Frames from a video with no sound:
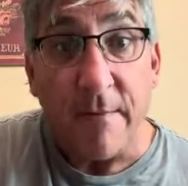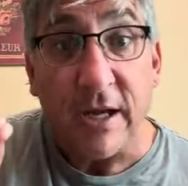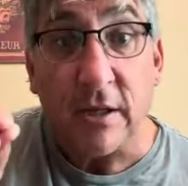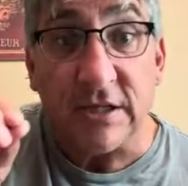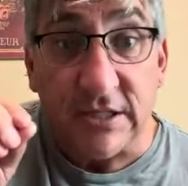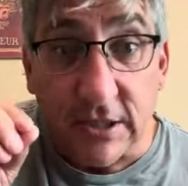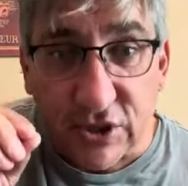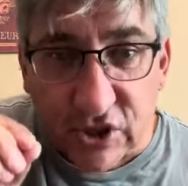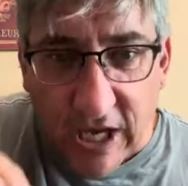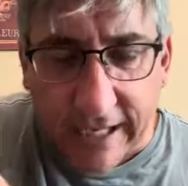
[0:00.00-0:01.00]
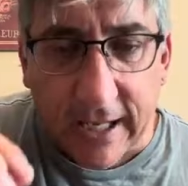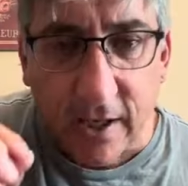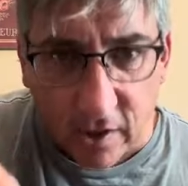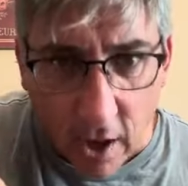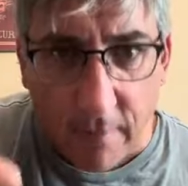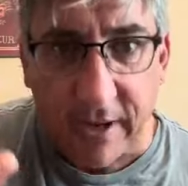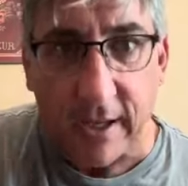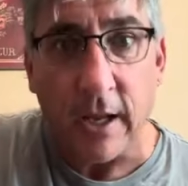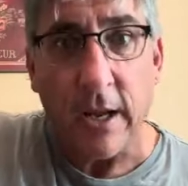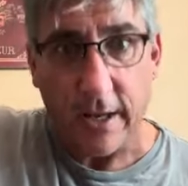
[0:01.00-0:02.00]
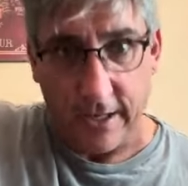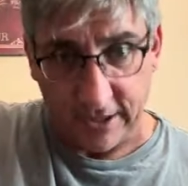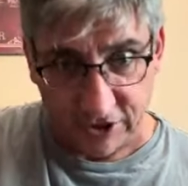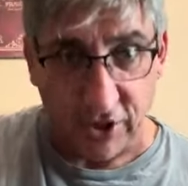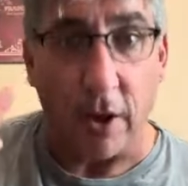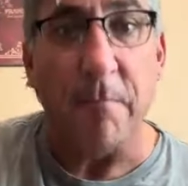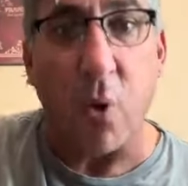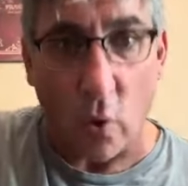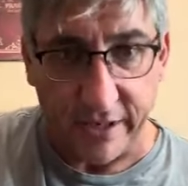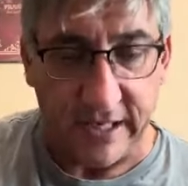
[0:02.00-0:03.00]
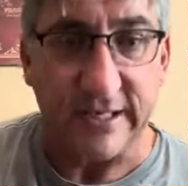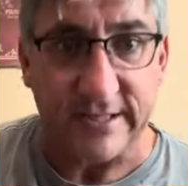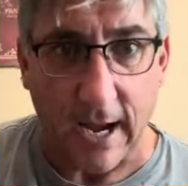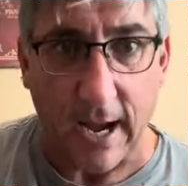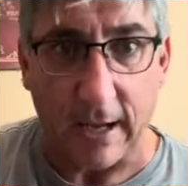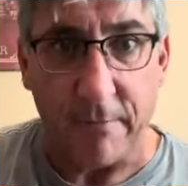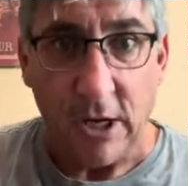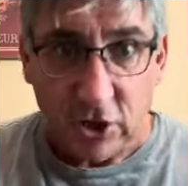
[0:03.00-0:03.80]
because the second coming is an appointed time.